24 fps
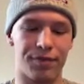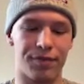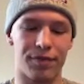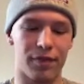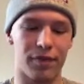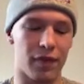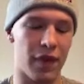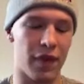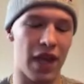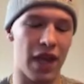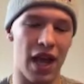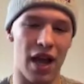
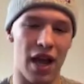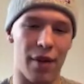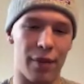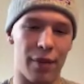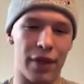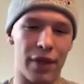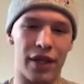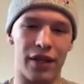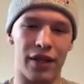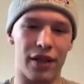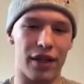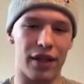yeah, I
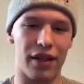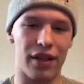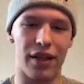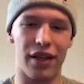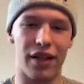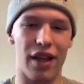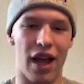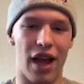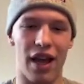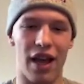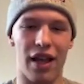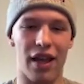mean,
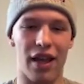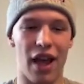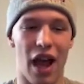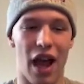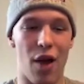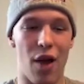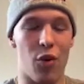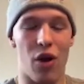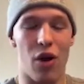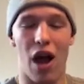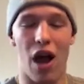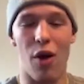I
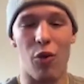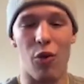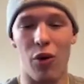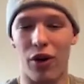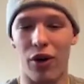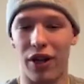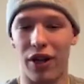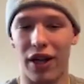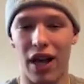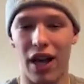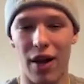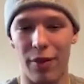
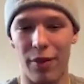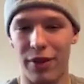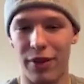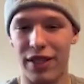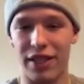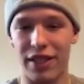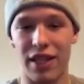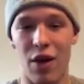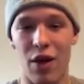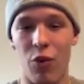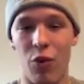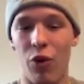wanted
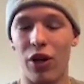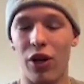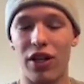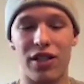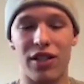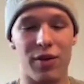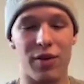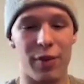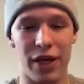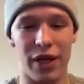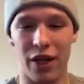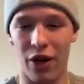competition. I want it
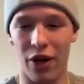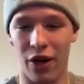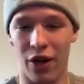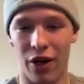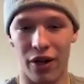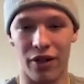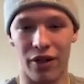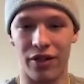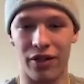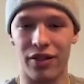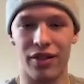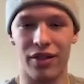to be
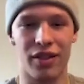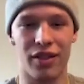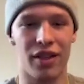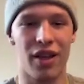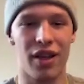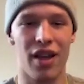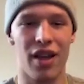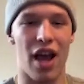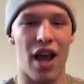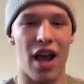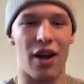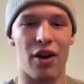earned.
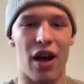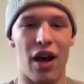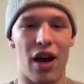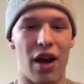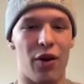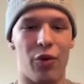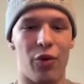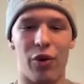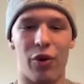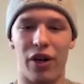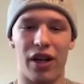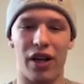I
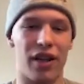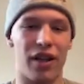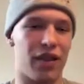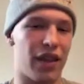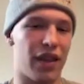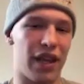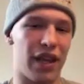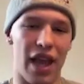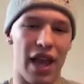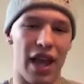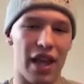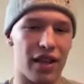don't want
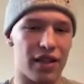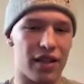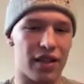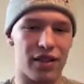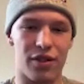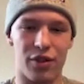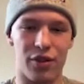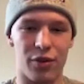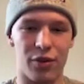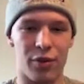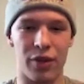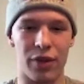anything handed
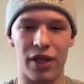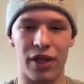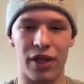to me.